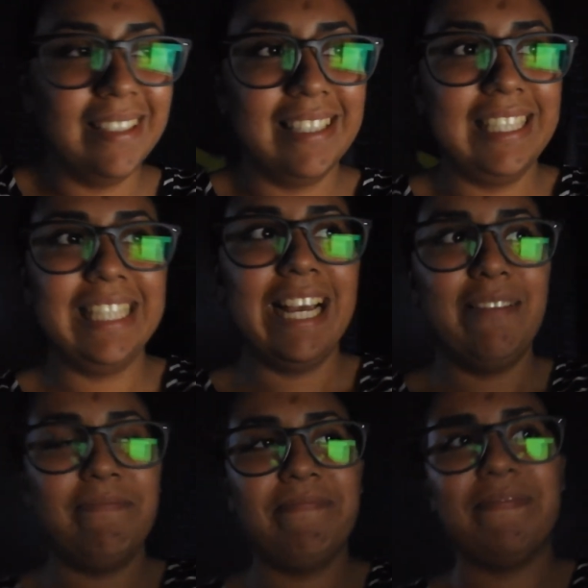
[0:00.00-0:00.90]
at the same
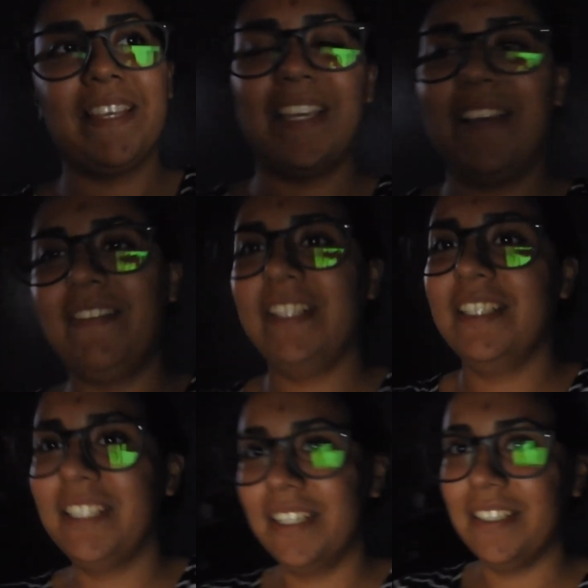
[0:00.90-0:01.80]
time. I can't wait
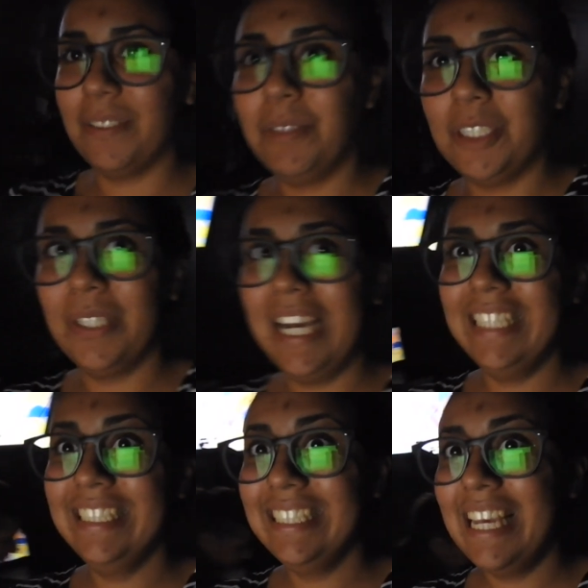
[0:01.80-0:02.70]
to share this with you
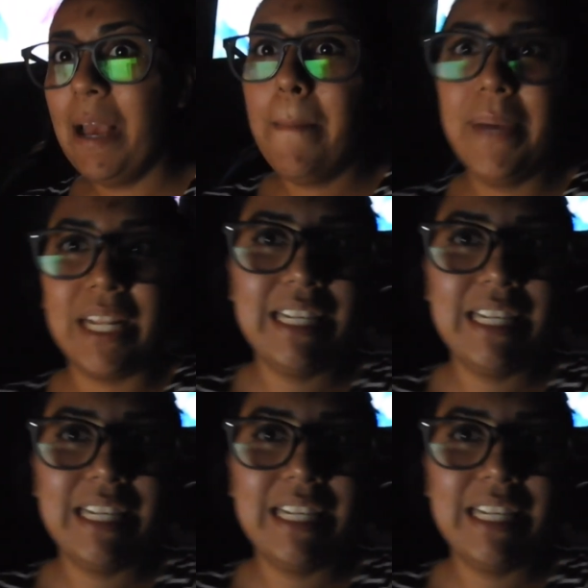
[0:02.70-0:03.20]
guys. But I